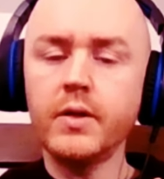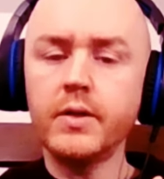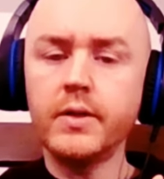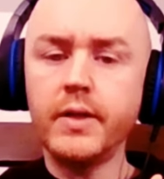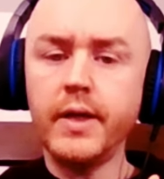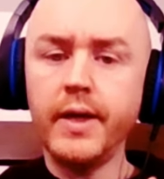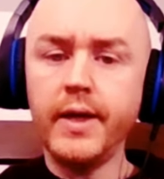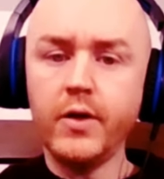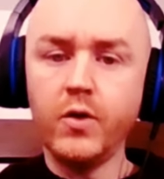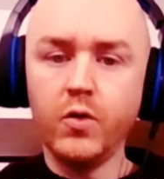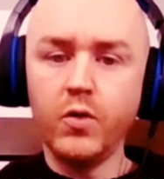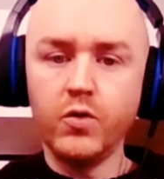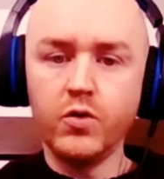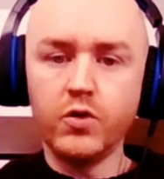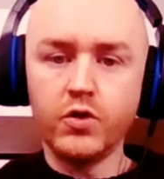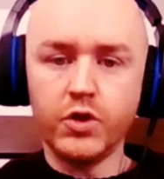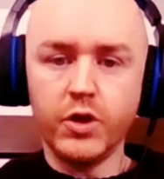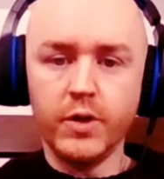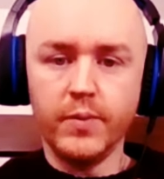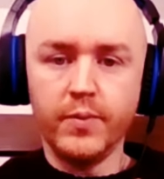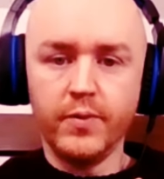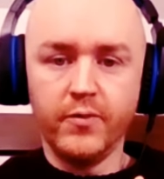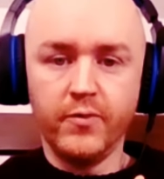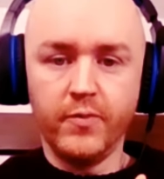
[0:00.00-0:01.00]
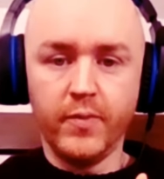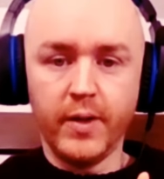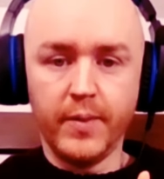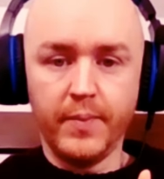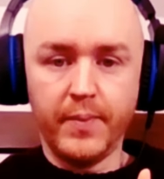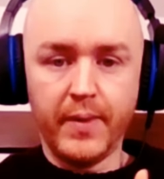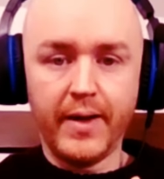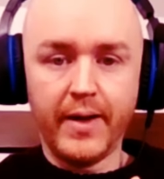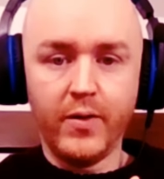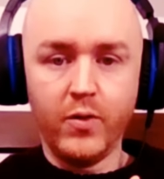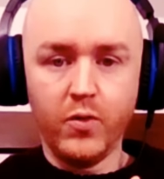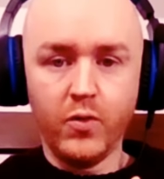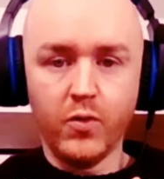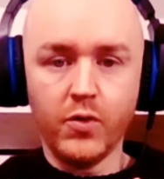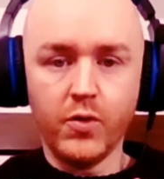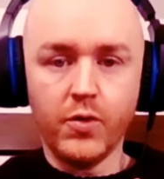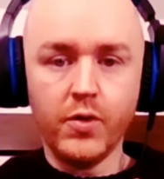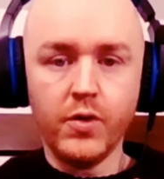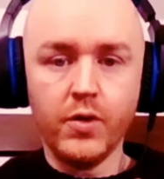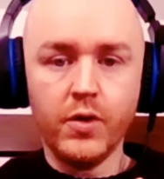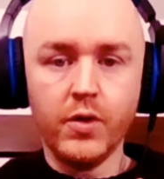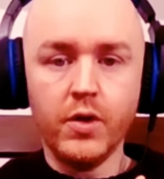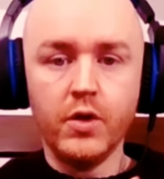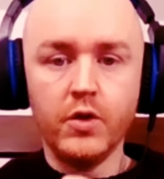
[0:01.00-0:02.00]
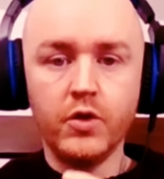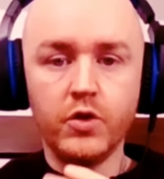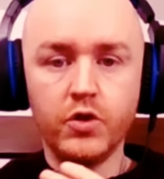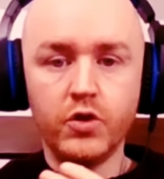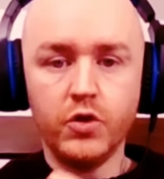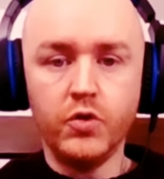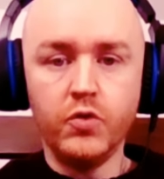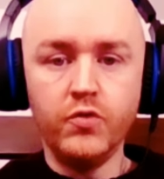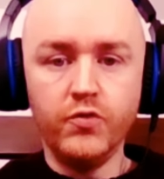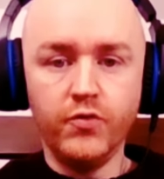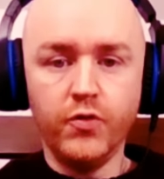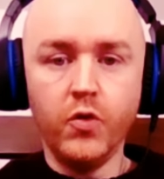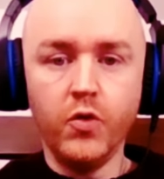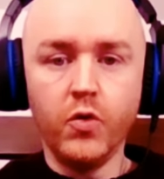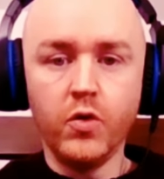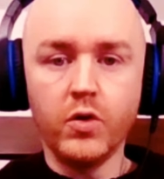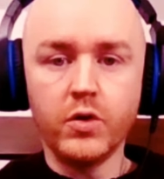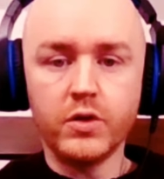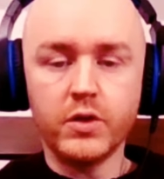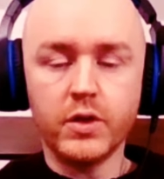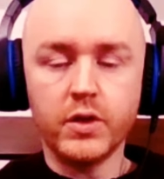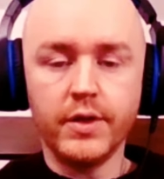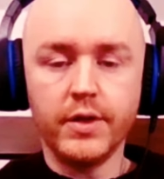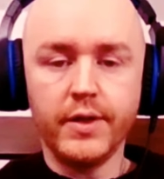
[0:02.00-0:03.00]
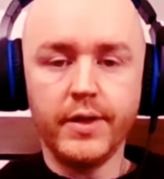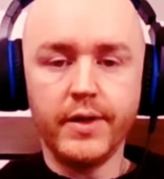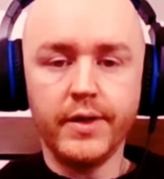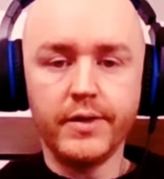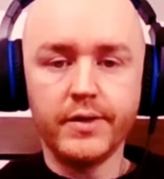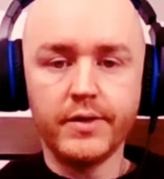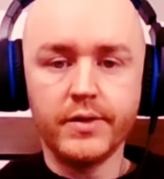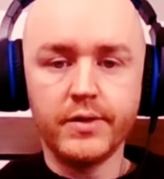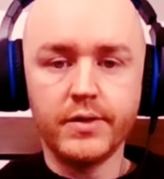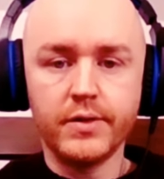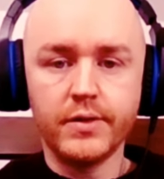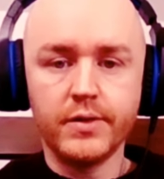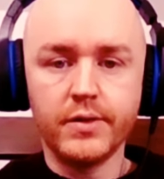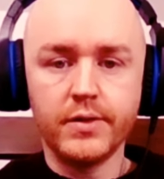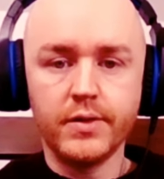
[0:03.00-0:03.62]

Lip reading: take ownership of my power to focus on this.